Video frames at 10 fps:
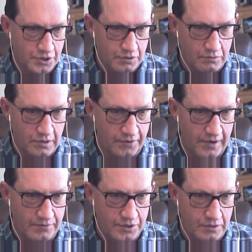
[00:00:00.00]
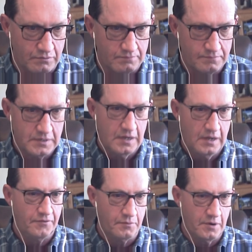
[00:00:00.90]
and with children if mm. you have children,
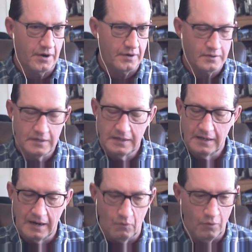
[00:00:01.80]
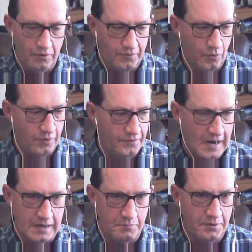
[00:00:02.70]
if you're married. Uh, we've
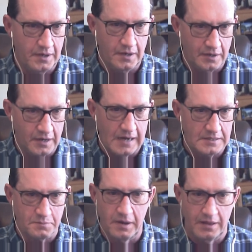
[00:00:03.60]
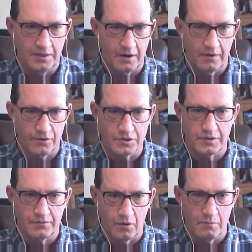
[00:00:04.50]
we've got to be God's man there
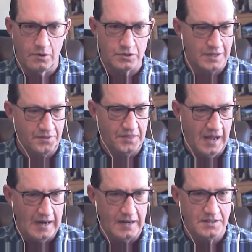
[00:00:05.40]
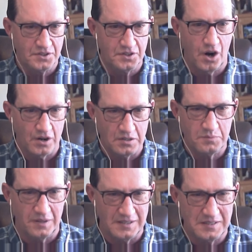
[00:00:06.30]
first and foremost, and that is the
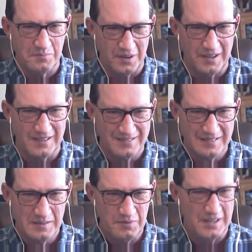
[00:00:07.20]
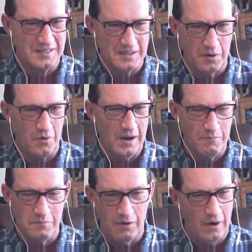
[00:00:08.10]
hardest place to be at, because well, you know,
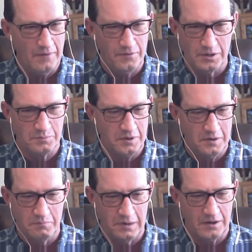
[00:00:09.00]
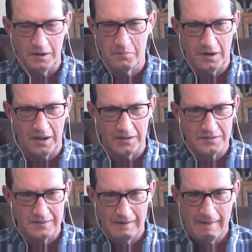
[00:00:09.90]
our wife, my wife knows me better than
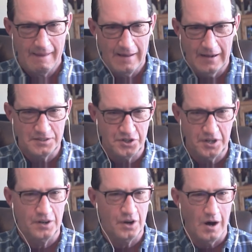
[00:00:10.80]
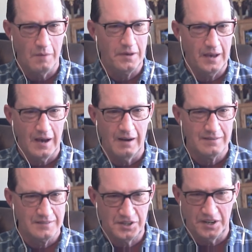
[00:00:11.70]
anybody else. Oh, trust and me, she can call
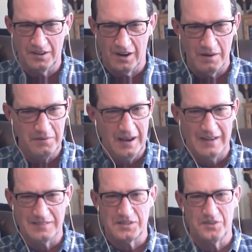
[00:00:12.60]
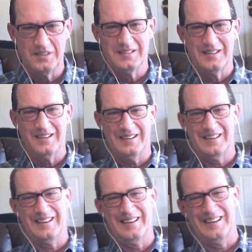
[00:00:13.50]
me out. She can call me out so easily.